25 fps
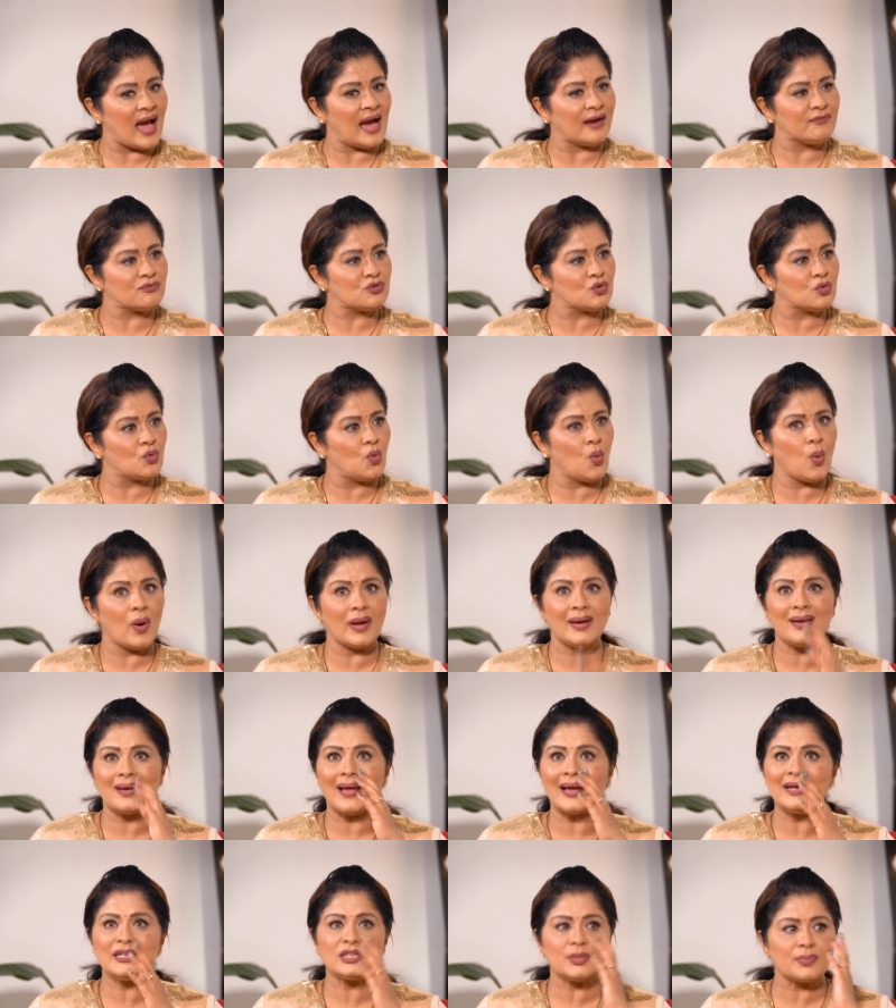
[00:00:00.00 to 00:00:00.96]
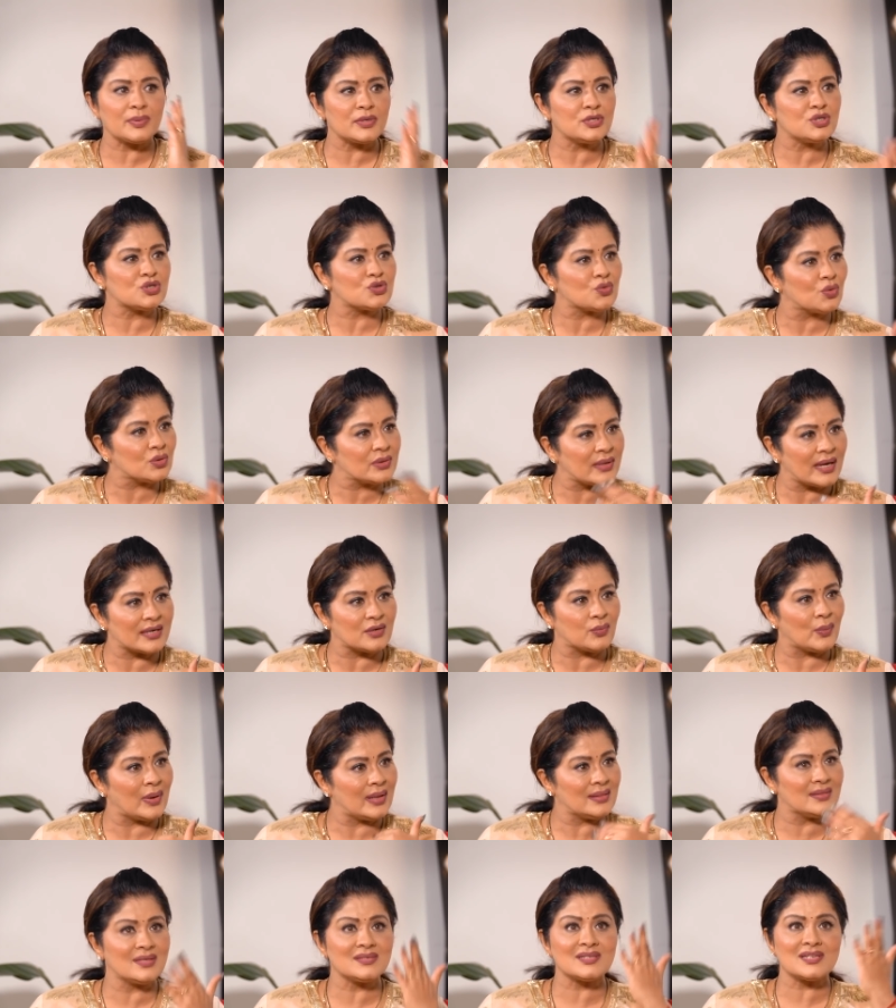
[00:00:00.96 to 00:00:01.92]
have to go and light up and show that,
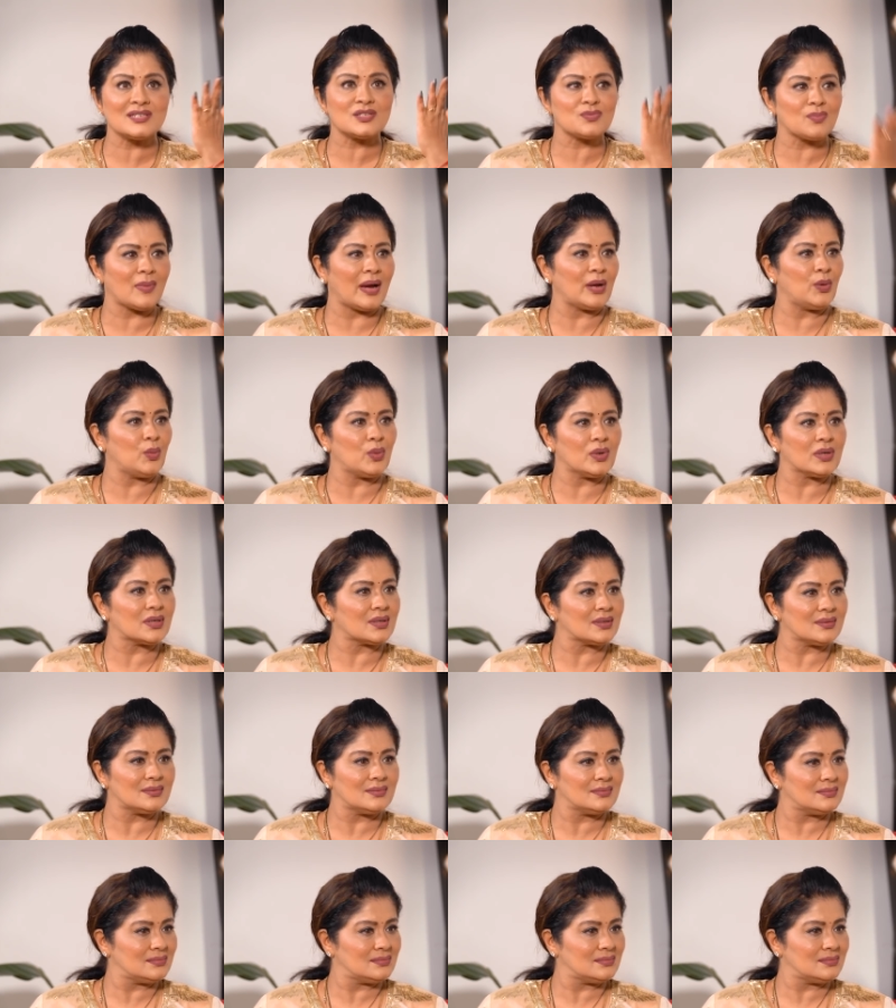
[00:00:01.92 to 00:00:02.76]
well, this is my work.